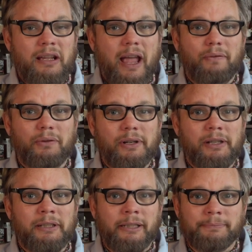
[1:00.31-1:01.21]
have
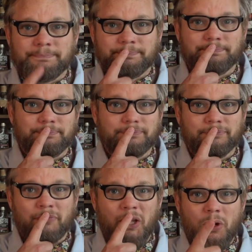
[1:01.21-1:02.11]
learned hmm,
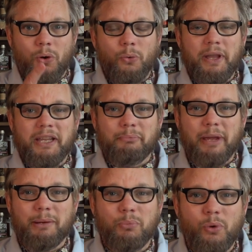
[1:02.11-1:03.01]
we can
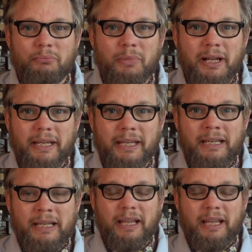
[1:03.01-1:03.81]
make more money